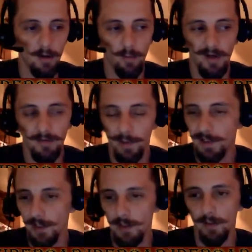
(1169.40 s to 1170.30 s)
We've been
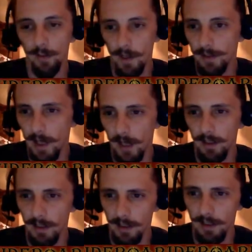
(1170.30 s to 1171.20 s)
seeing red deck
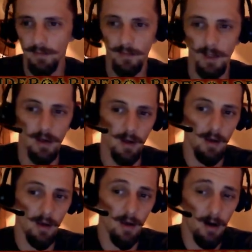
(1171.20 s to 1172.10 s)
in
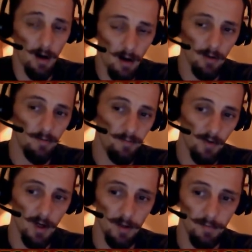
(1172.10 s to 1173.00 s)
all of
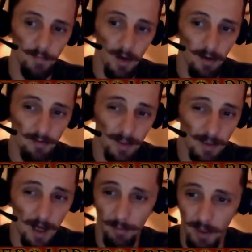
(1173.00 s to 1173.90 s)
the
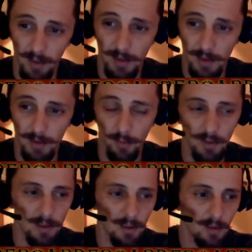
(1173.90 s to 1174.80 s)
top 8s
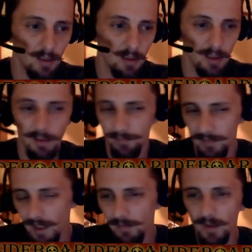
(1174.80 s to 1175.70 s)
recently,
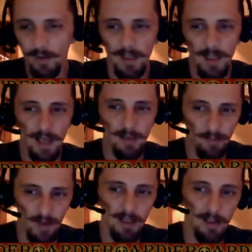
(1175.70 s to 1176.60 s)
even though it has
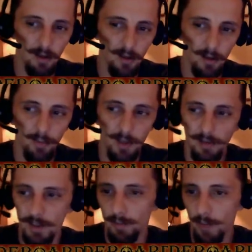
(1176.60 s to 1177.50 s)
faded a little bit in
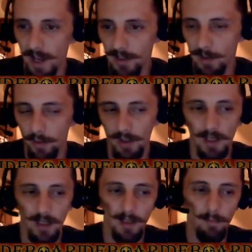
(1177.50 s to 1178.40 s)
this past week,
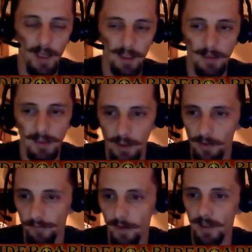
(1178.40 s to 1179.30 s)
and it may continue to
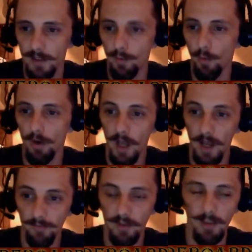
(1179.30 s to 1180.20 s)
fade as more
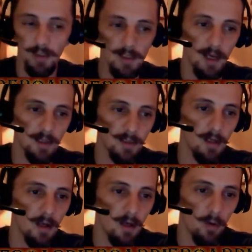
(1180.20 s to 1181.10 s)
lifelink decks
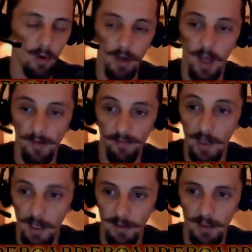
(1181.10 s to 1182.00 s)
or life
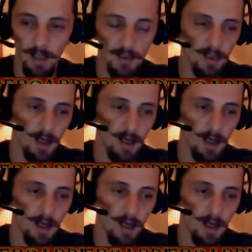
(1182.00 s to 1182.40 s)
gain decks